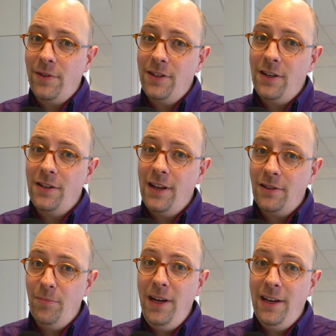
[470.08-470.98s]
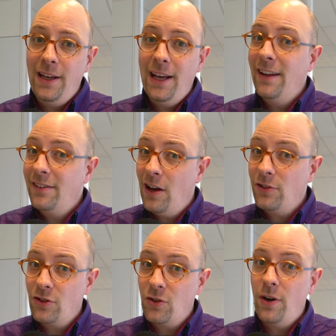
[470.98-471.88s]
transition has a meaning and
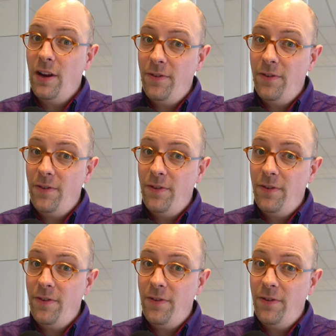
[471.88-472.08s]
tells a story